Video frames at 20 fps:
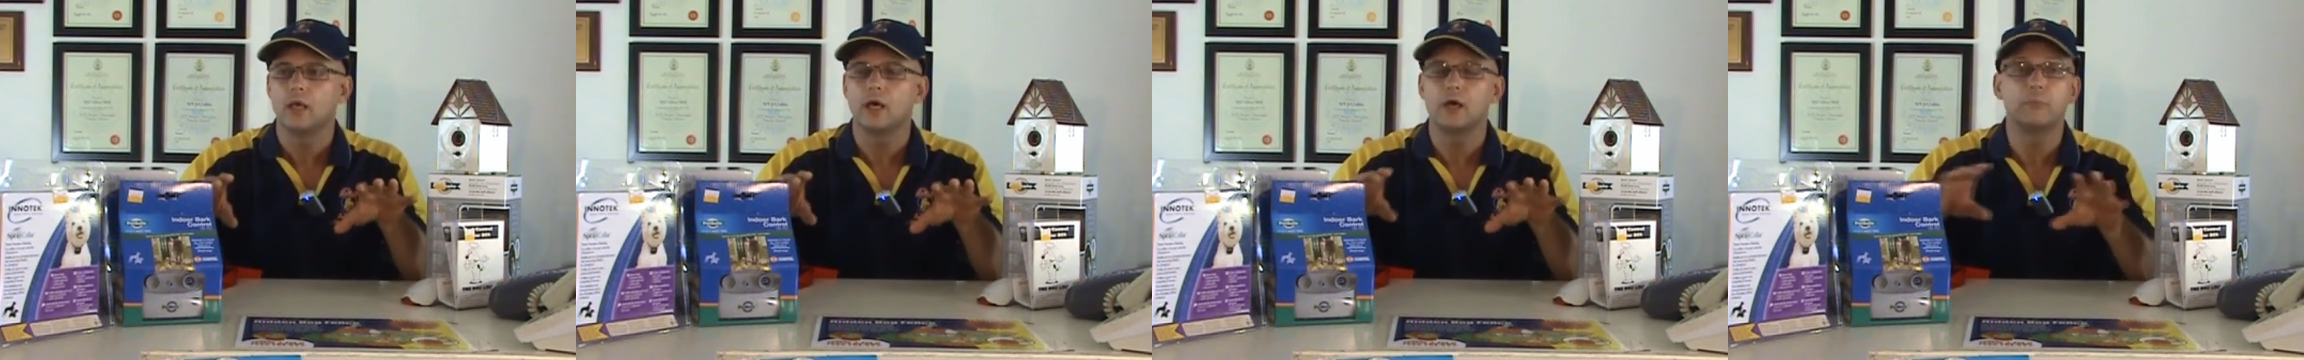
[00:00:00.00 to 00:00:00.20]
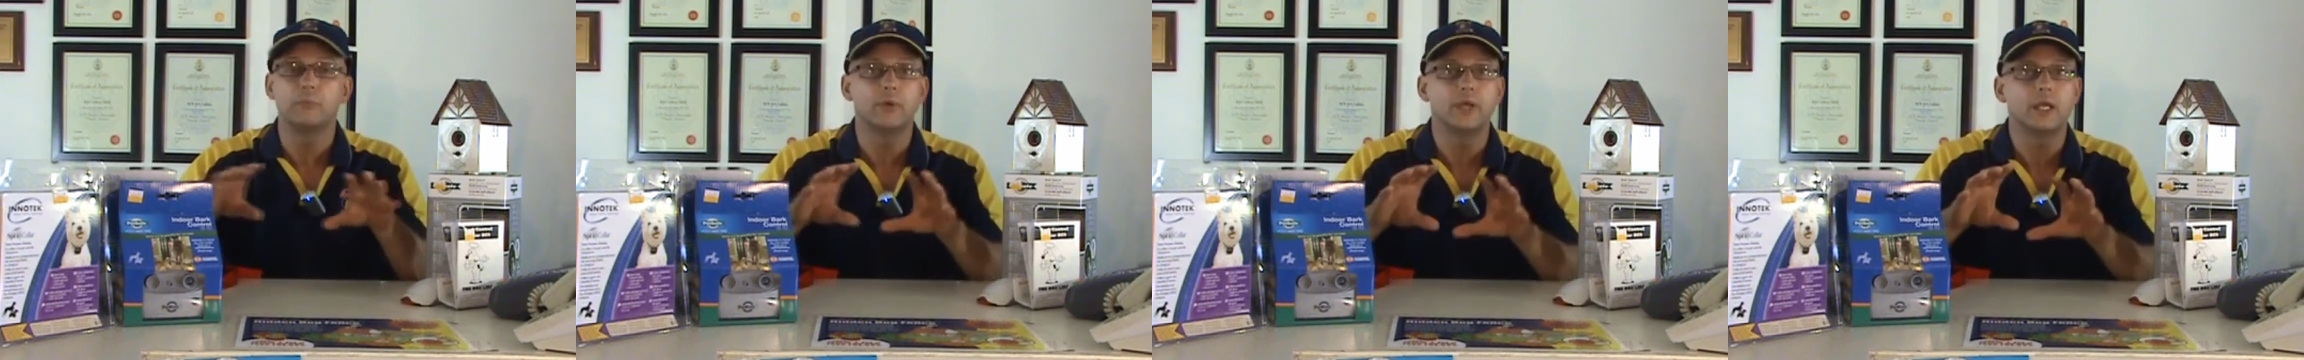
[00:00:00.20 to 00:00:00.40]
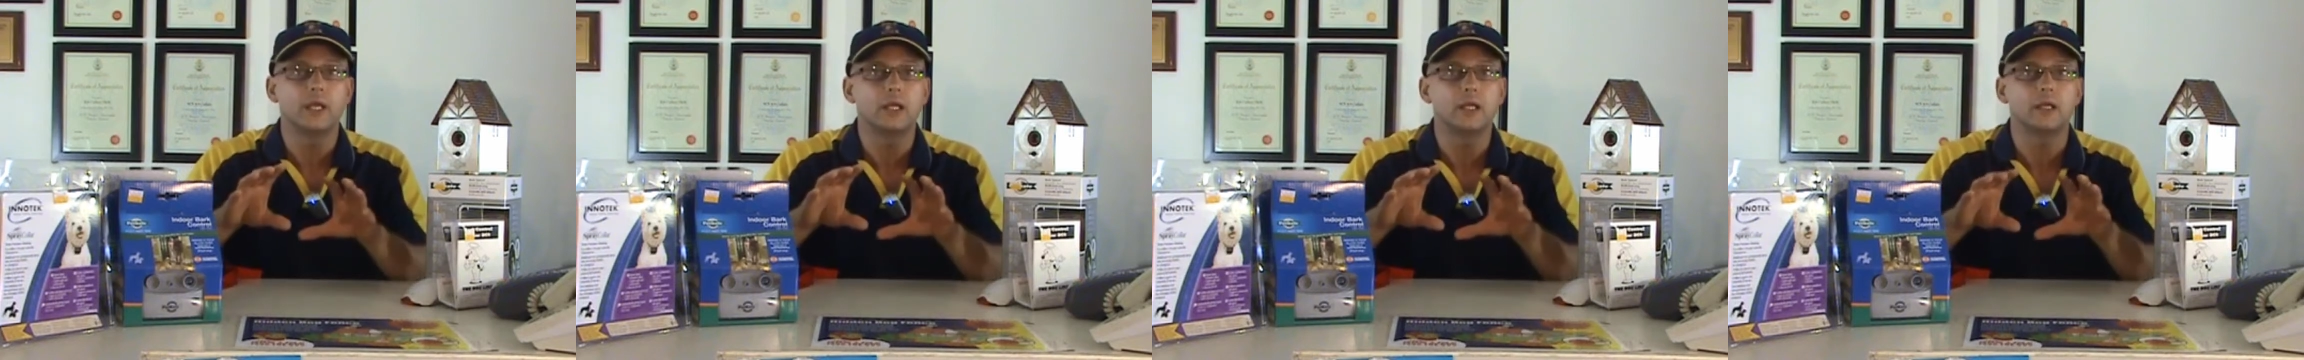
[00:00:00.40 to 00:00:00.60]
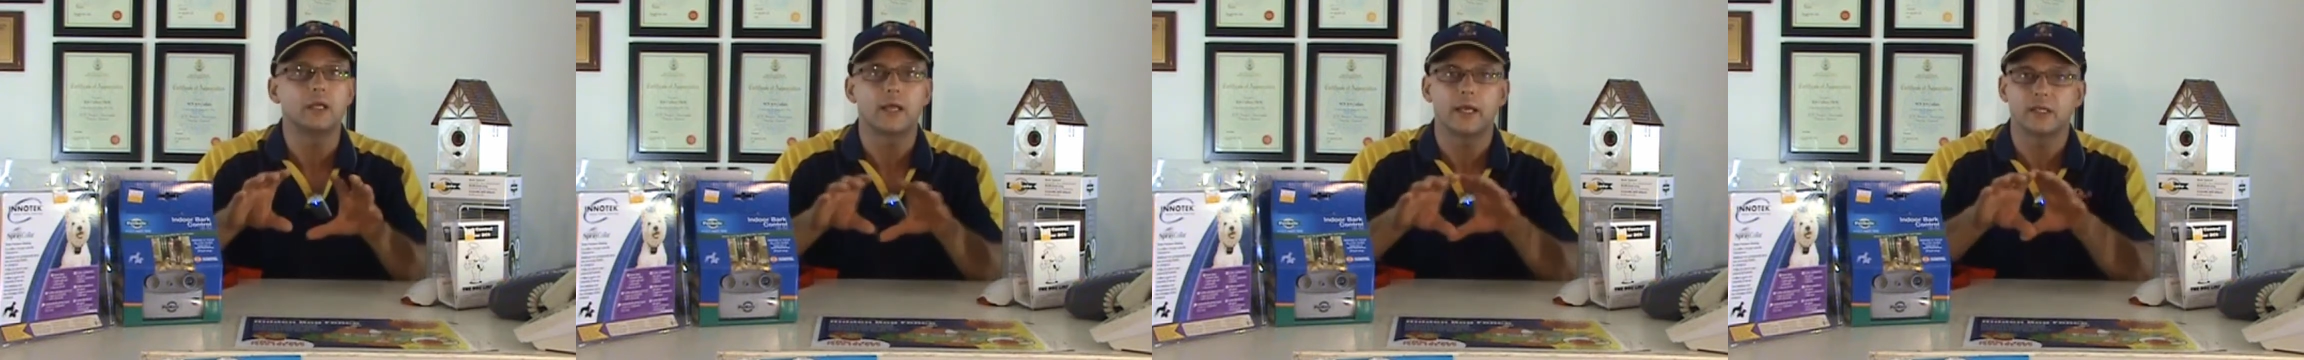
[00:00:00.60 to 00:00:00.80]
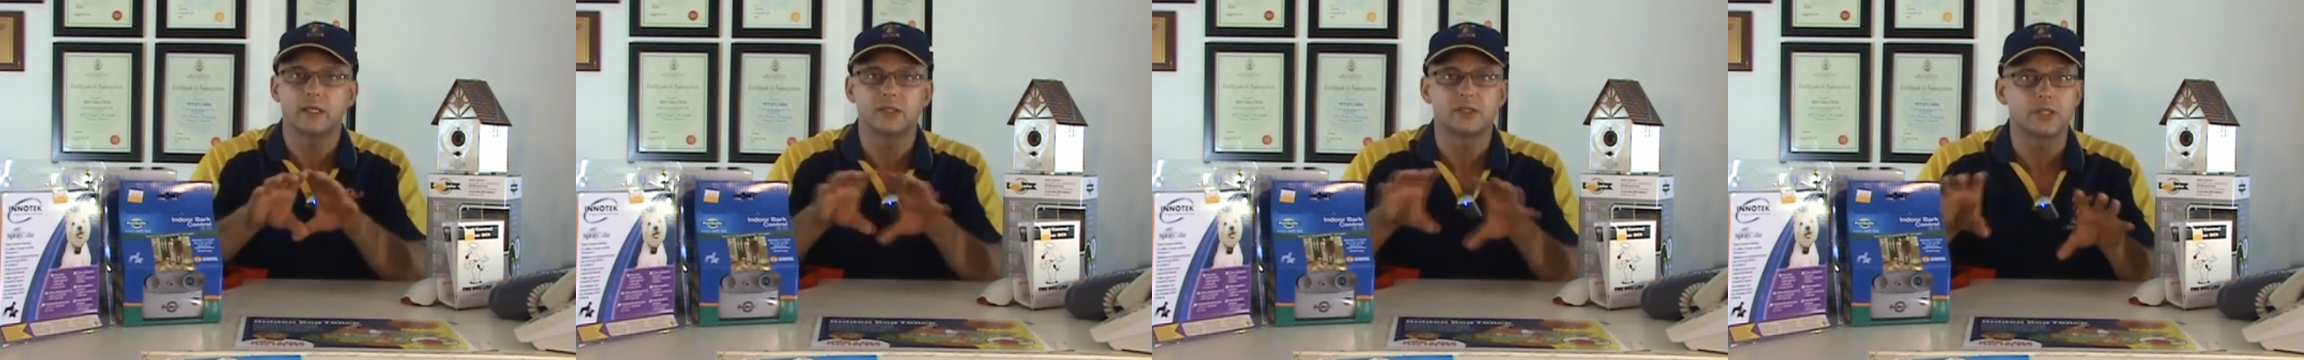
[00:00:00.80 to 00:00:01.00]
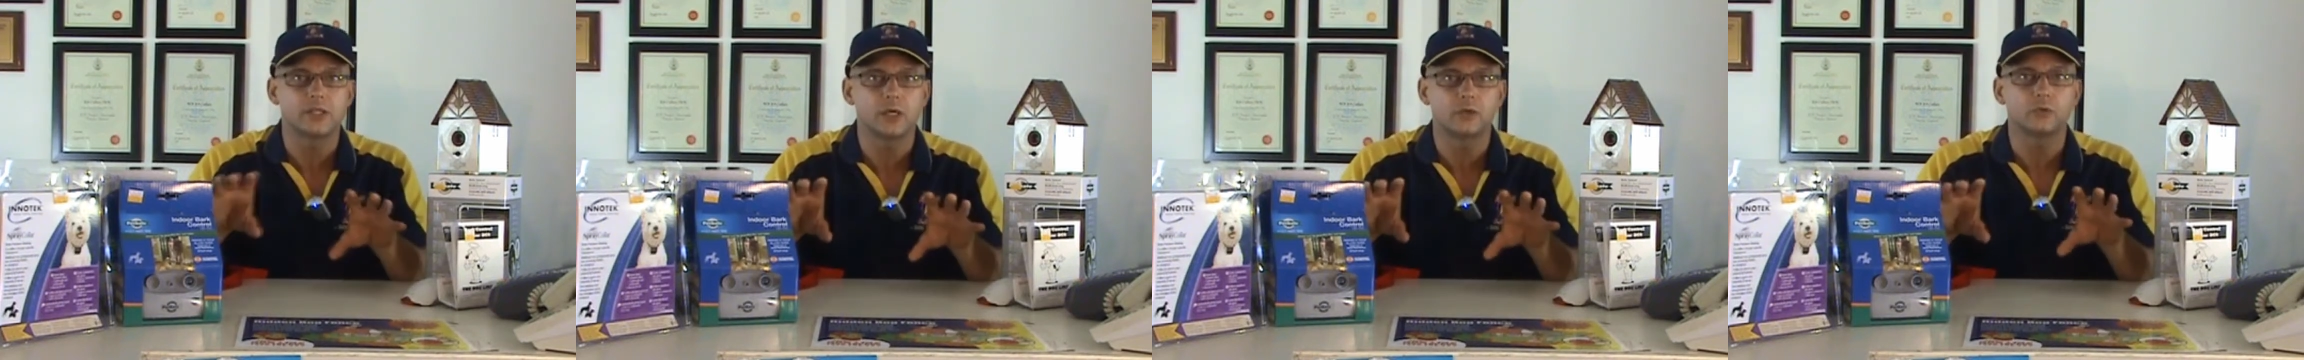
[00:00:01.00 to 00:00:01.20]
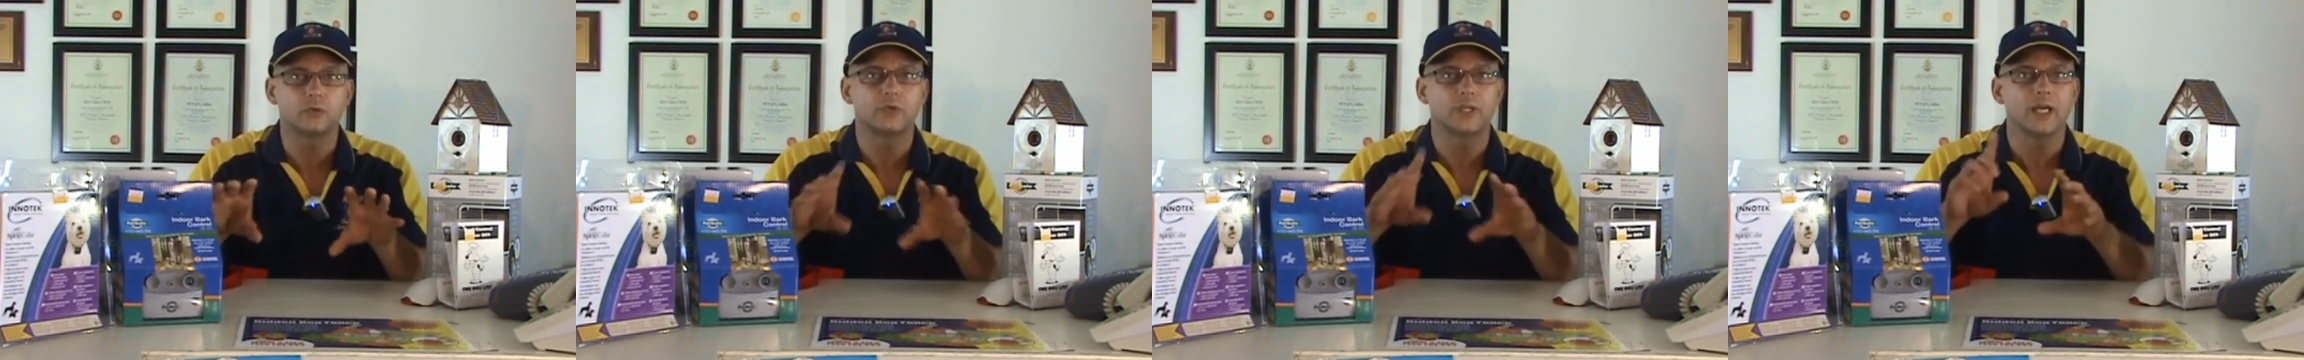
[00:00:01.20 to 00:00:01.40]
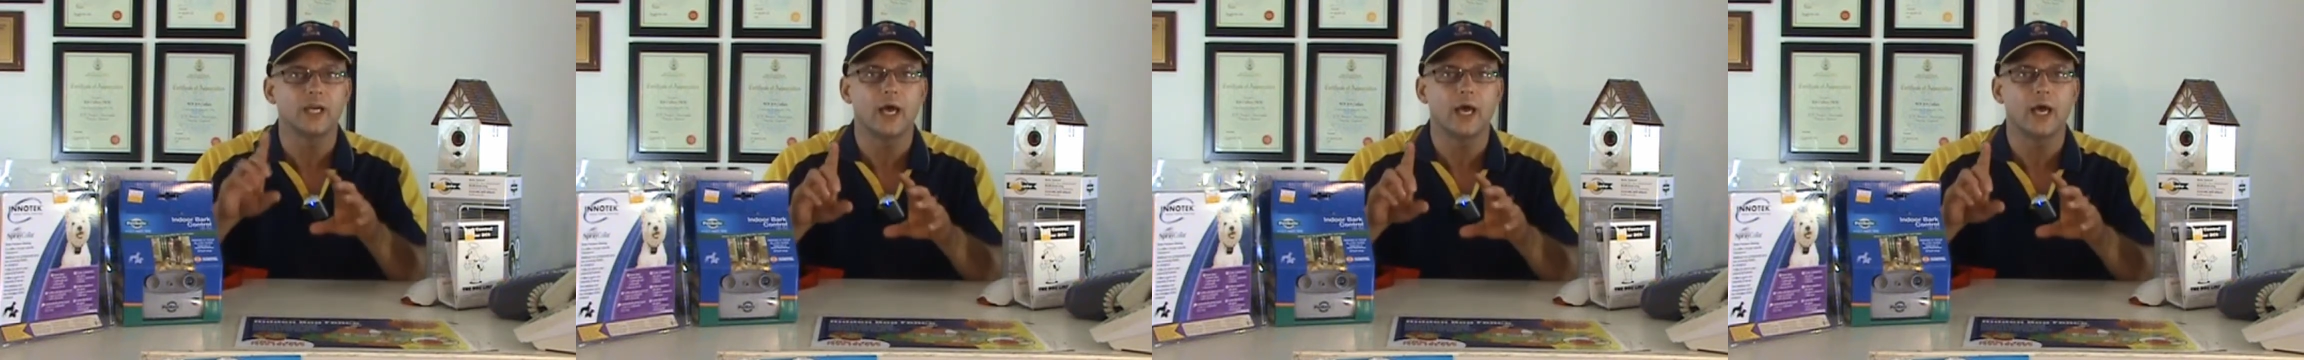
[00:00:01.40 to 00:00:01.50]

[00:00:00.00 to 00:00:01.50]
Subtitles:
obedient and settled